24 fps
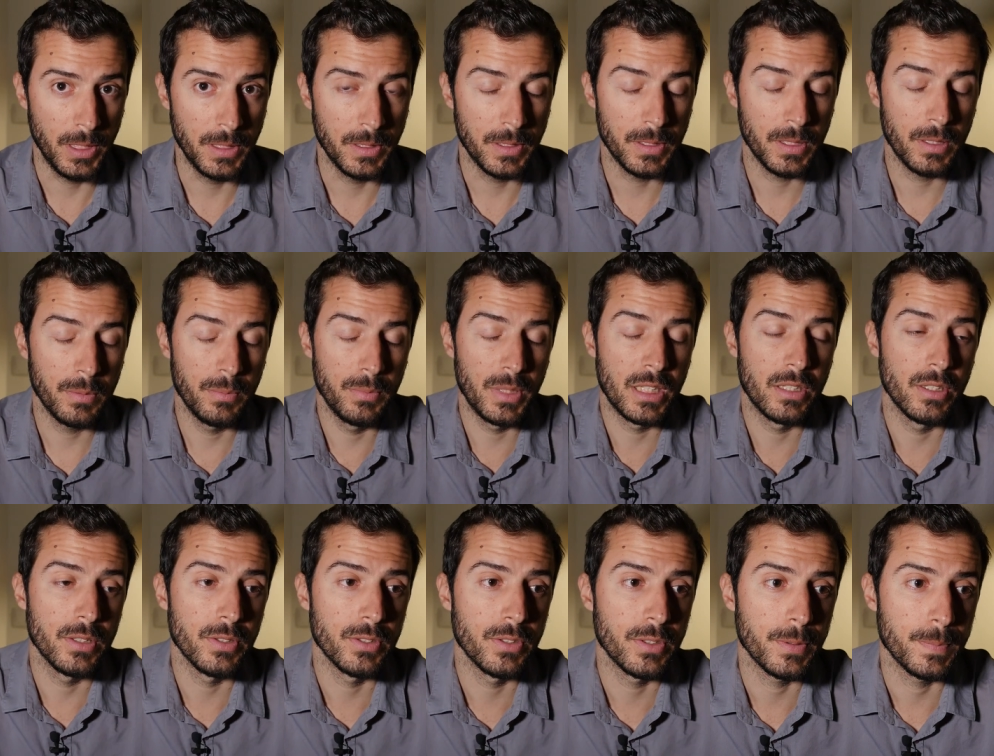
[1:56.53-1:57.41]
Because
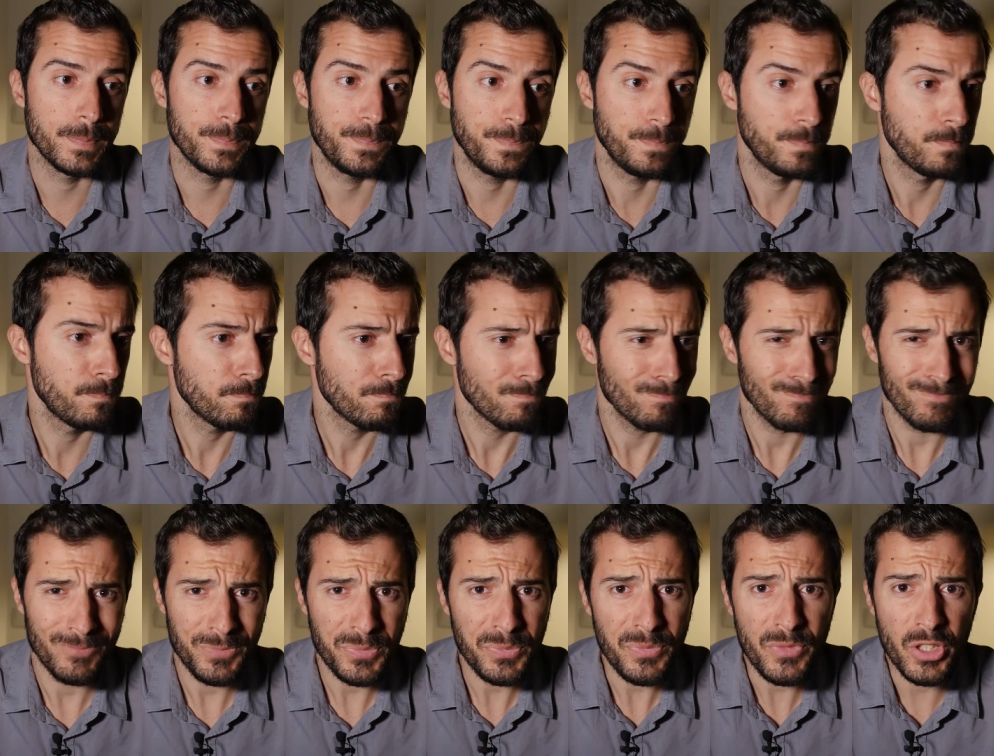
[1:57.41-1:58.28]

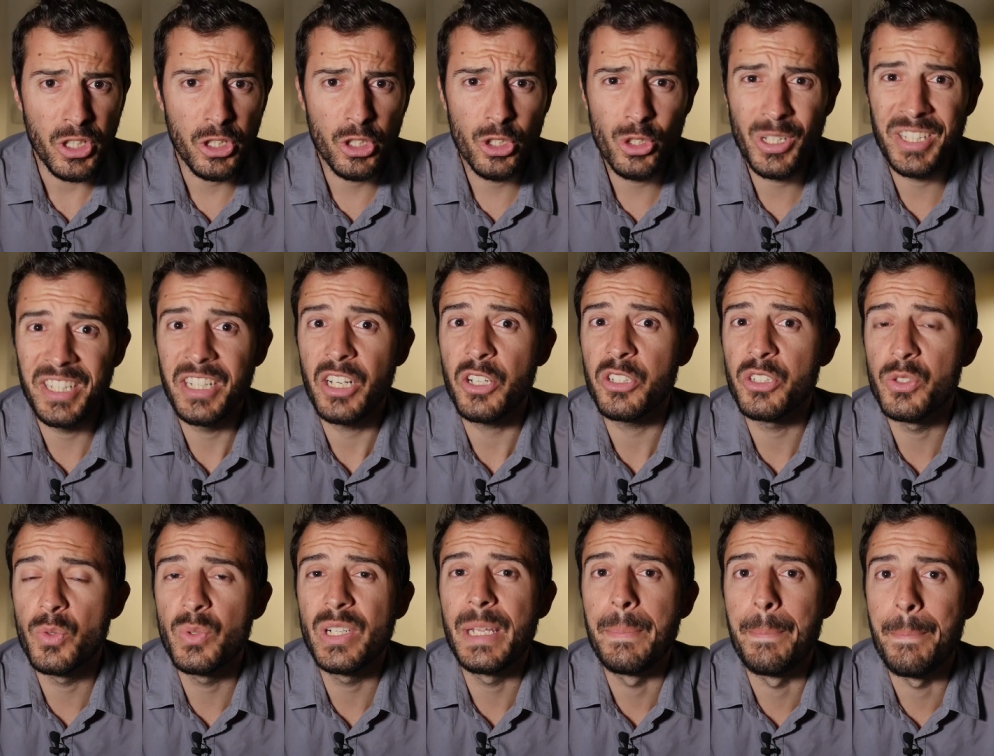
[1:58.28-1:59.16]
you cannot really
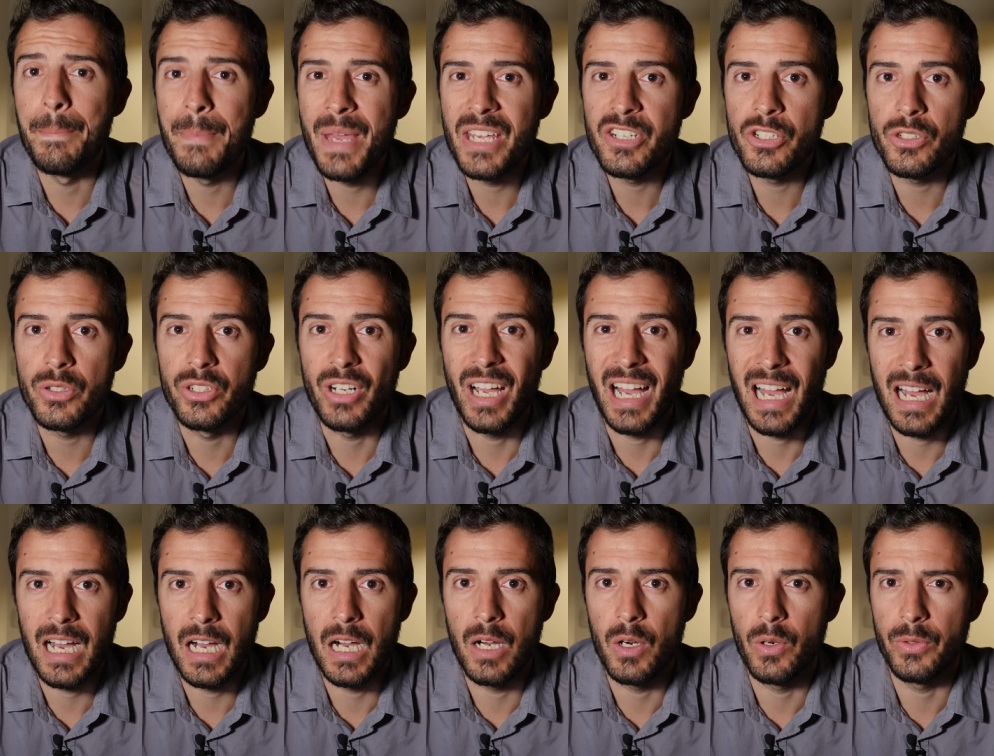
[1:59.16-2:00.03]
measure
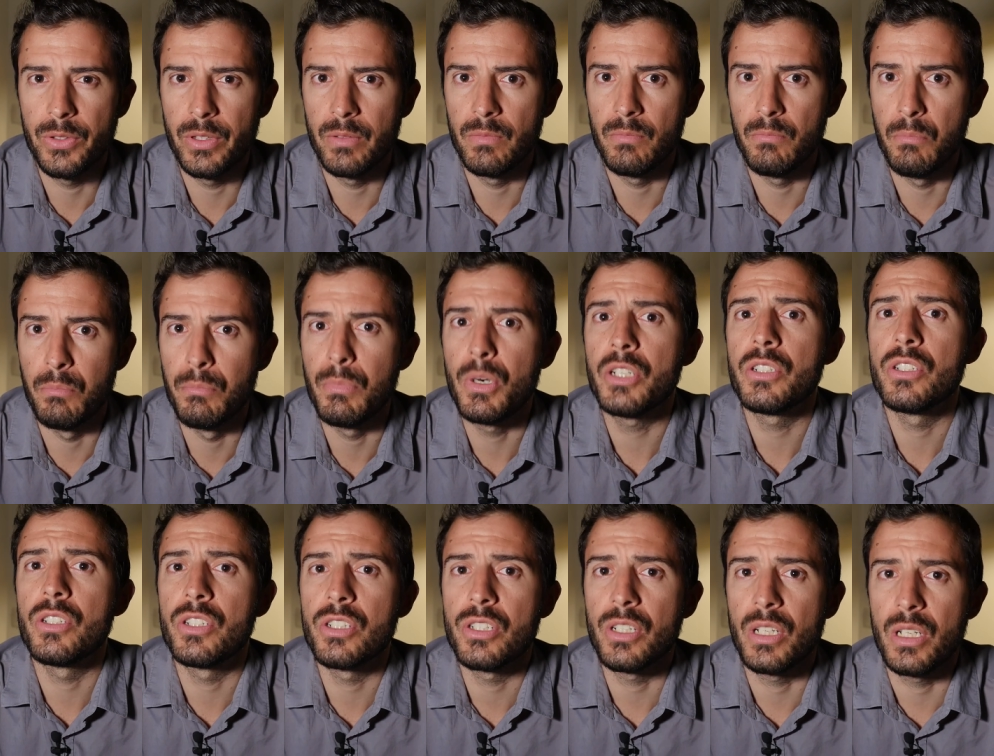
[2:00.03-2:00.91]
how much
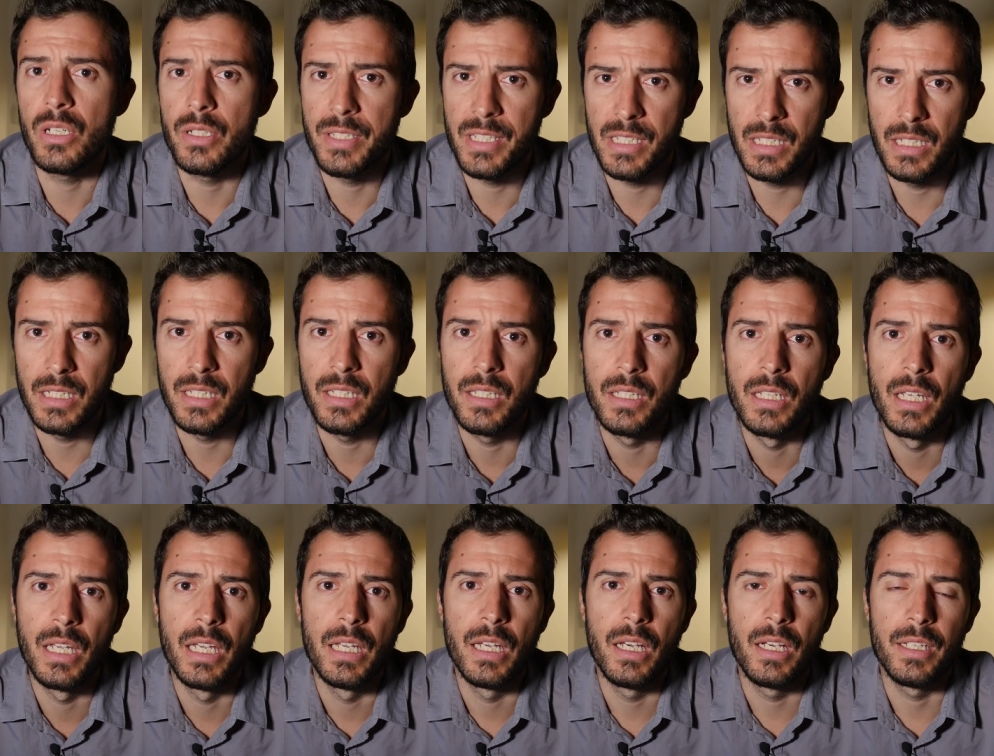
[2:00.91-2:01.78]
a city
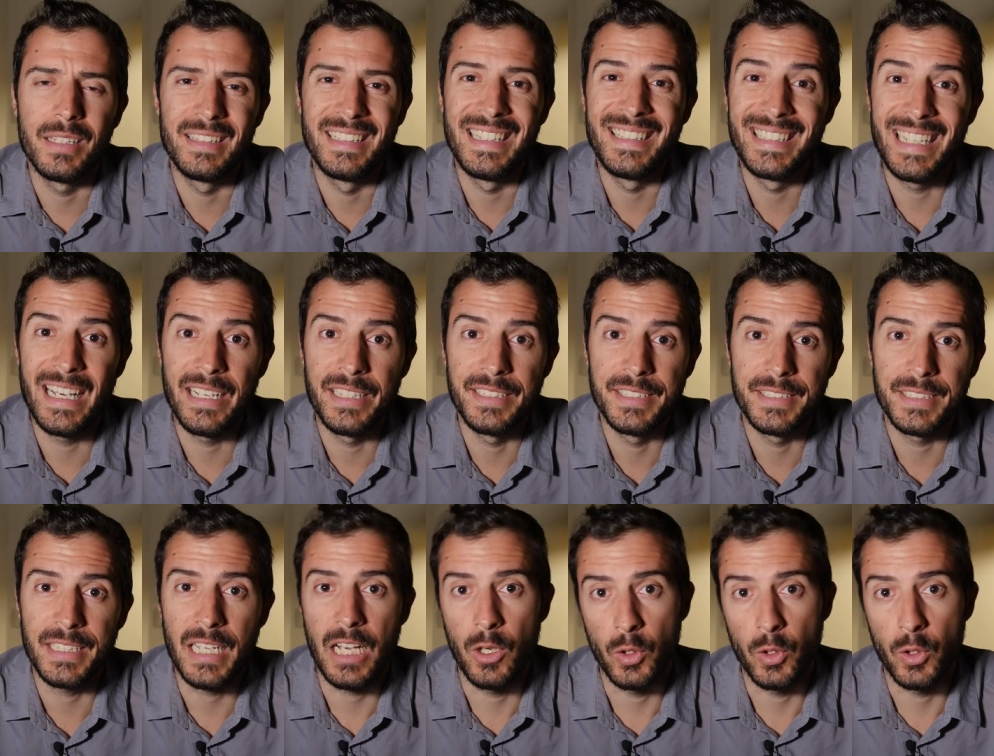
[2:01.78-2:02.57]
designs out